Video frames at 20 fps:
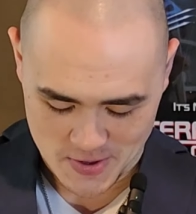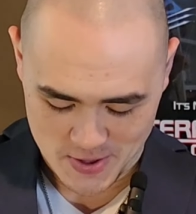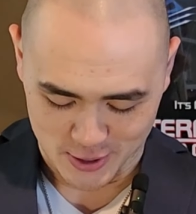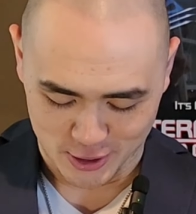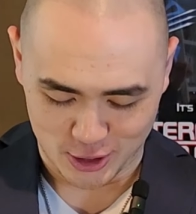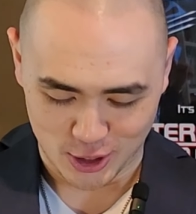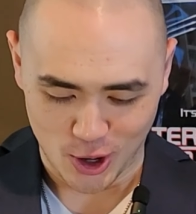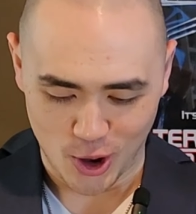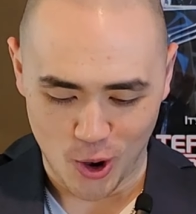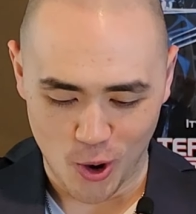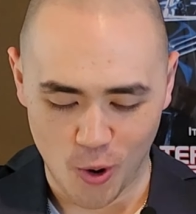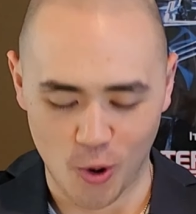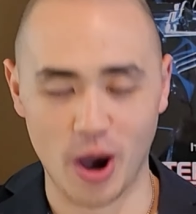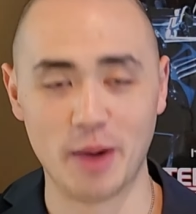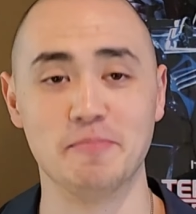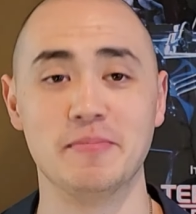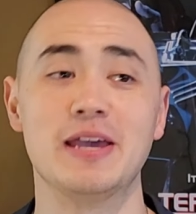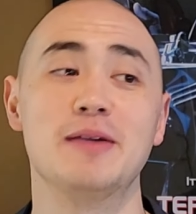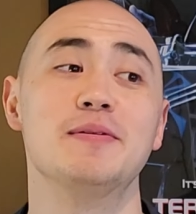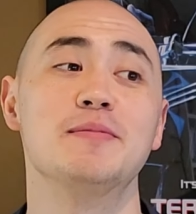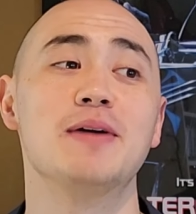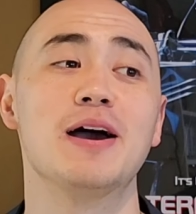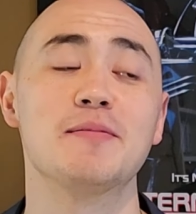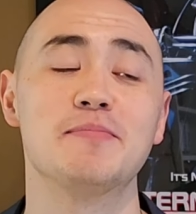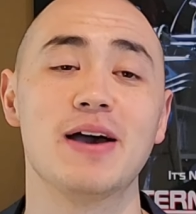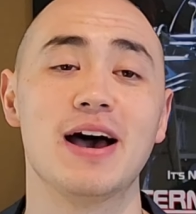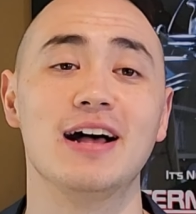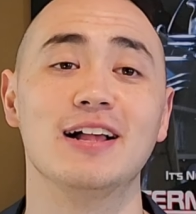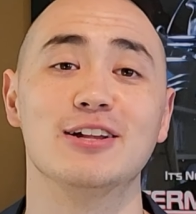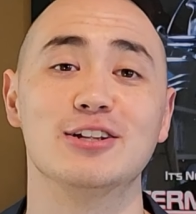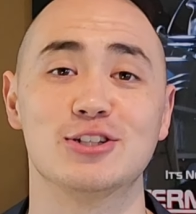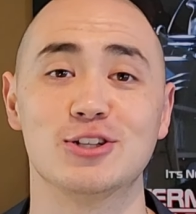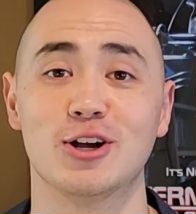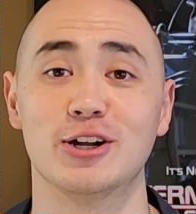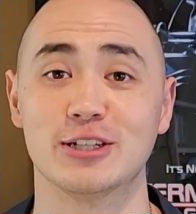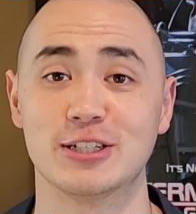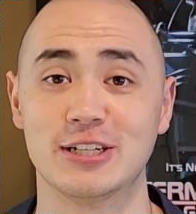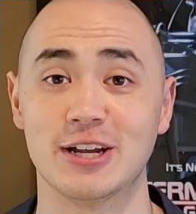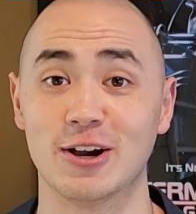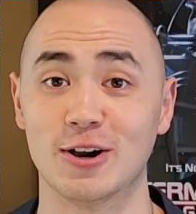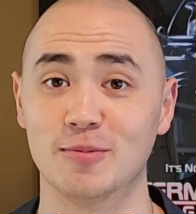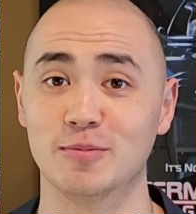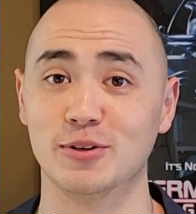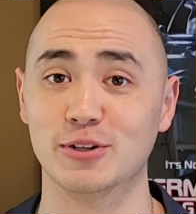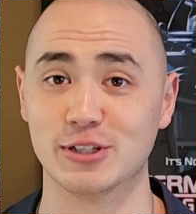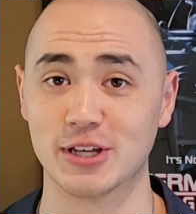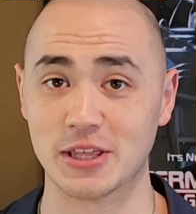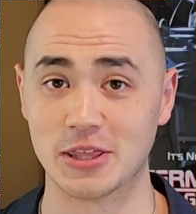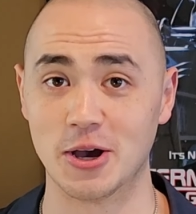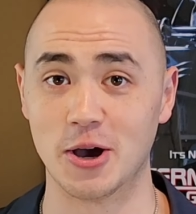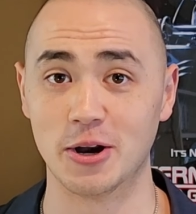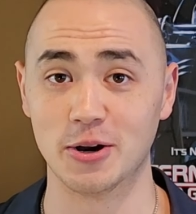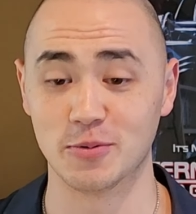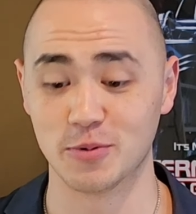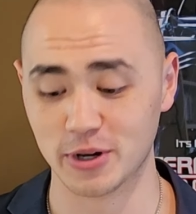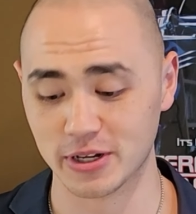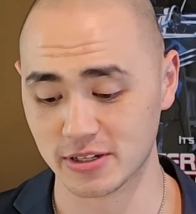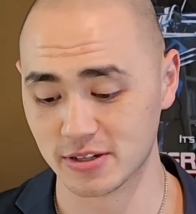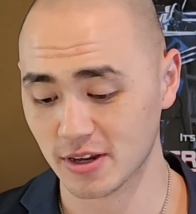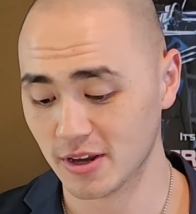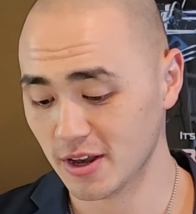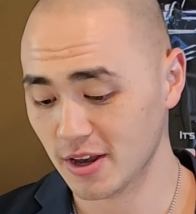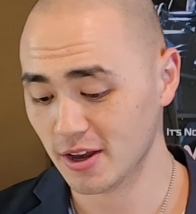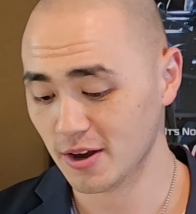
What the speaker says: So maybe my palate's not as terrible as I thought it was.